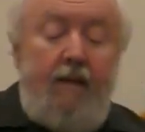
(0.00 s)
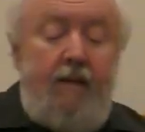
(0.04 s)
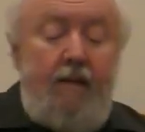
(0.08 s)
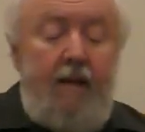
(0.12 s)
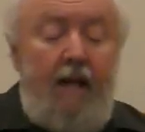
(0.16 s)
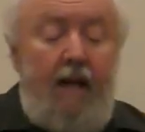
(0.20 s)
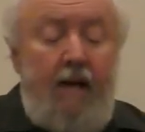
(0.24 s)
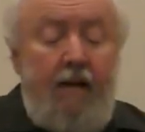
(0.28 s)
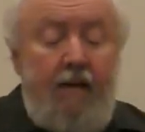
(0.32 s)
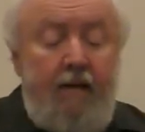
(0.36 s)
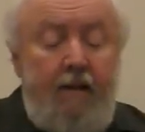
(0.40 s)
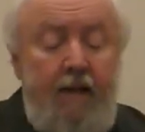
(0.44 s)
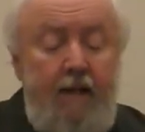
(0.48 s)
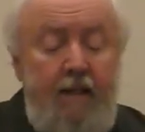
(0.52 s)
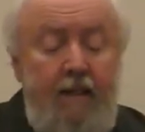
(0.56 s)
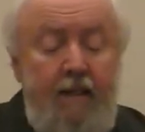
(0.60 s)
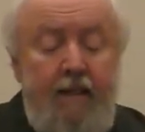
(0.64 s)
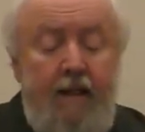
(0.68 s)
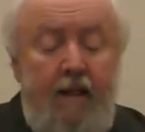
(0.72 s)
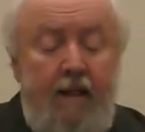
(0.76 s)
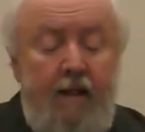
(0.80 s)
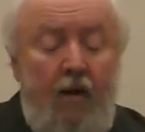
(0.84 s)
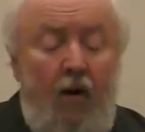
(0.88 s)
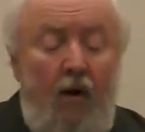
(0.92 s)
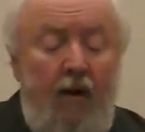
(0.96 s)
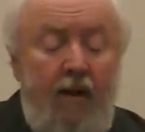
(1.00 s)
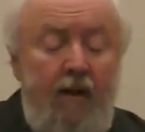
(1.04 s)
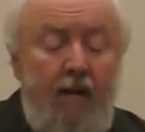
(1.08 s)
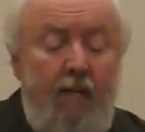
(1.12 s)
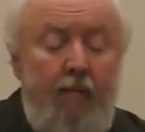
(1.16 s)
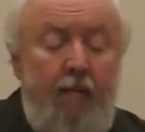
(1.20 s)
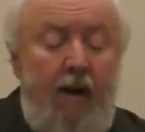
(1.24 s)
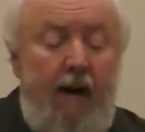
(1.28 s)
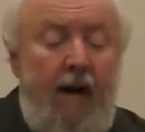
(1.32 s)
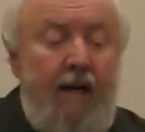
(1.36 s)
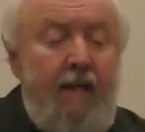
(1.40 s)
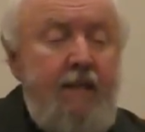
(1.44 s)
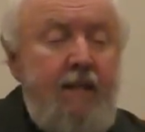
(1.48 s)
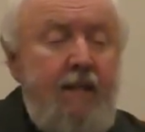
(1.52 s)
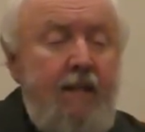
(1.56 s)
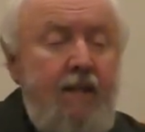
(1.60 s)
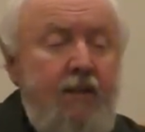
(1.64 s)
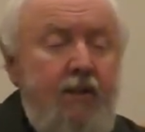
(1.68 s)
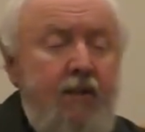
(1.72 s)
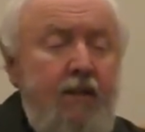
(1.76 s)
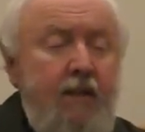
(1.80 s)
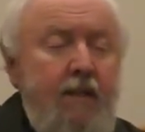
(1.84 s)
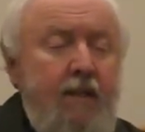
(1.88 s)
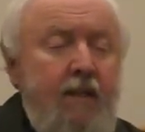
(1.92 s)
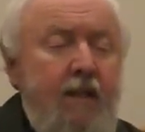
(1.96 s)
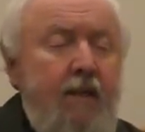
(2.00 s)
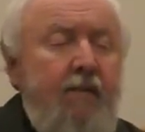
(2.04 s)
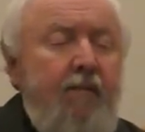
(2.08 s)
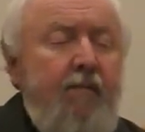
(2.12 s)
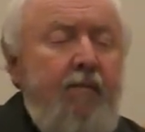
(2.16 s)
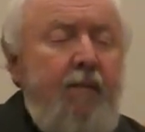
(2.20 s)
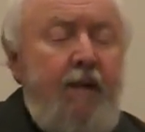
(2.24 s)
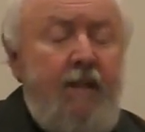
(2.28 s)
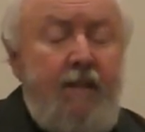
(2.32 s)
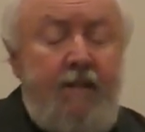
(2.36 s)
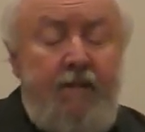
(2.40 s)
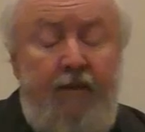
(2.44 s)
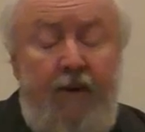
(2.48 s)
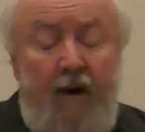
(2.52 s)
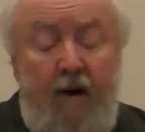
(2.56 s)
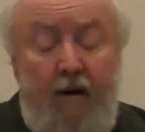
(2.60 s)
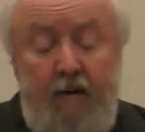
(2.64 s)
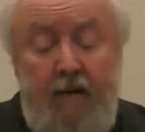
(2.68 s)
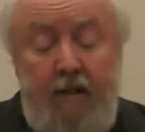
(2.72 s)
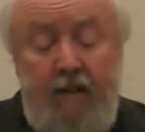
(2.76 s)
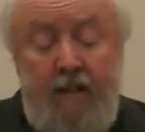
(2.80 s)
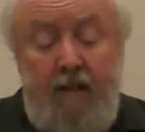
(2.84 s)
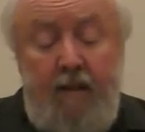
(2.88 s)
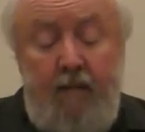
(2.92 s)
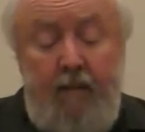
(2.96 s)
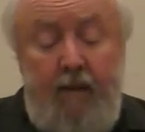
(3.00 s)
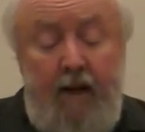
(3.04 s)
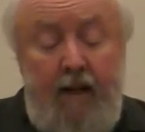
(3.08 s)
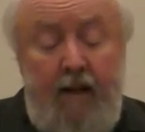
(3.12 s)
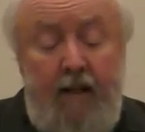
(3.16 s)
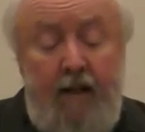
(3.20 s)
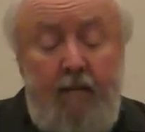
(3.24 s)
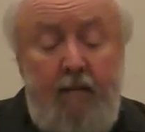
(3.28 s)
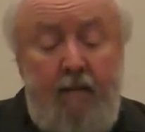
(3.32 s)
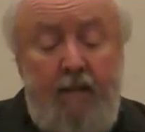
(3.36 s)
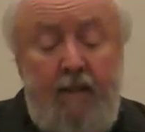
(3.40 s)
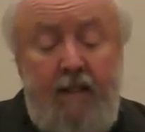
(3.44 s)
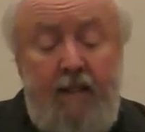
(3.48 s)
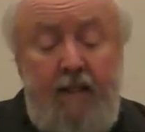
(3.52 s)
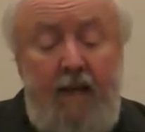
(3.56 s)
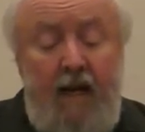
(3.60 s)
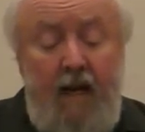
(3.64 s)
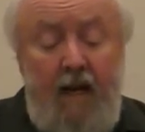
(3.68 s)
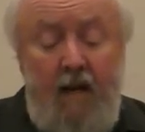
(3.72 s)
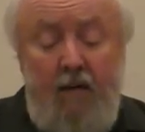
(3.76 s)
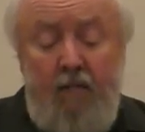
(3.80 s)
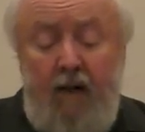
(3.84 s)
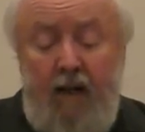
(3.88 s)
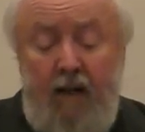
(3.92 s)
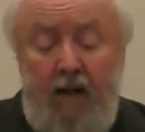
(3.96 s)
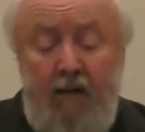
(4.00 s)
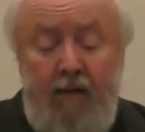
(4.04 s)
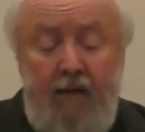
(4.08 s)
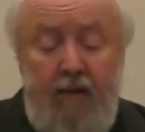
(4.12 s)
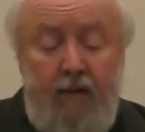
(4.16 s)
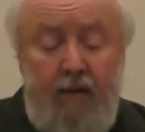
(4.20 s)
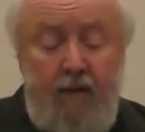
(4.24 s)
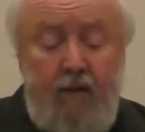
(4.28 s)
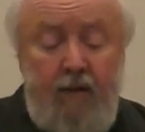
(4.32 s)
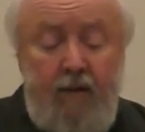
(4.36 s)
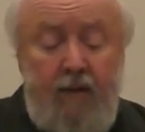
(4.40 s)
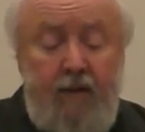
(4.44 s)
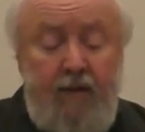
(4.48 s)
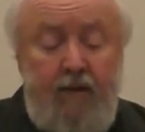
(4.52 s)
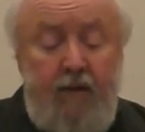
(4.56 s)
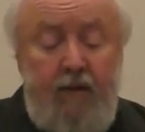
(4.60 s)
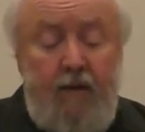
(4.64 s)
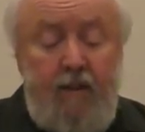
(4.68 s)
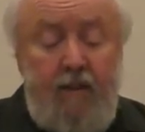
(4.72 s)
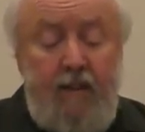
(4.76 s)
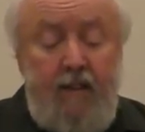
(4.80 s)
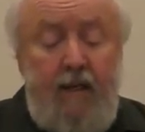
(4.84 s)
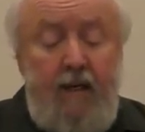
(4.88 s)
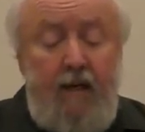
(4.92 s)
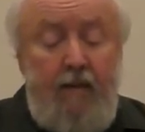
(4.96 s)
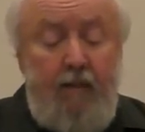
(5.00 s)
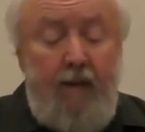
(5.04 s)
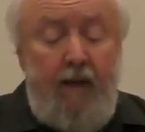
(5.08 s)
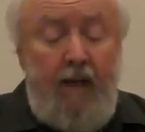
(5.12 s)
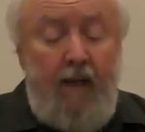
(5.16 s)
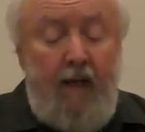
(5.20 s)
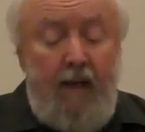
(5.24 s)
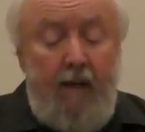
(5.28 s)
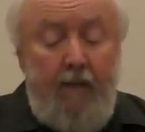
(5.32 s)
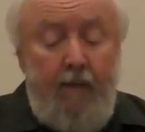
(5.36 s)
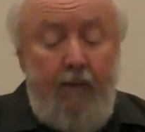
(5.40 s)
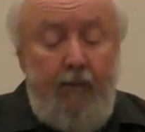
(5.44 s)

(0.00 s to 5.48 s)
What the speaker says: Now, these are all the passages as far as about the Messiah relevant to his first coming.